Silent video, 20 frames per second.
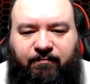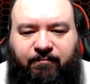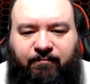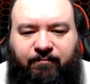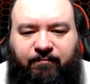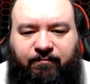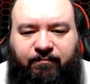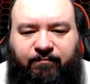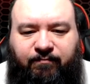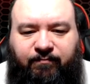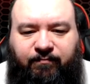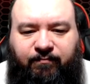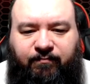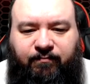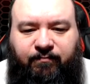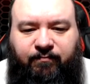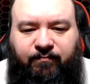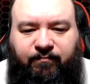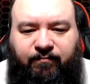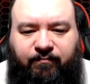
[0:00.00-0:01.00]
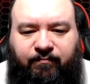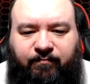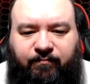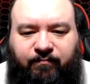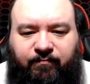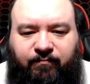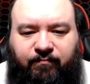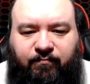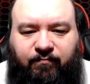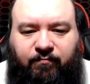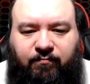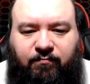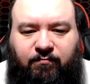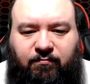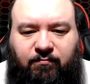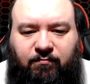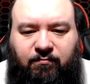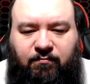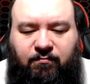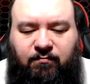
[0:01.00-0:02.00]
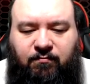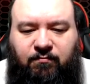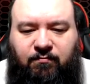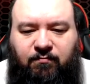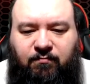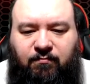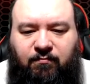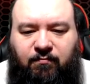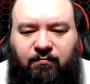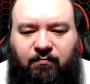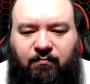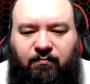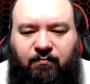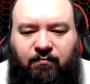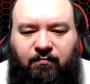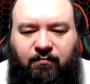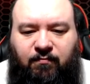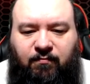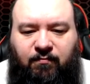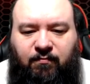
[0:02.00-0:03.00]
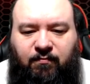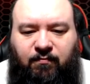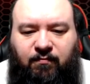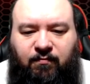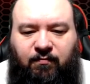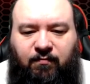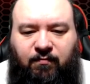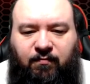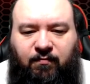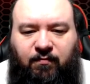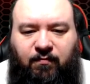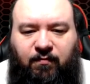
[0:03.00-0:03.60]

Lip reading: No one is speaking in this clip.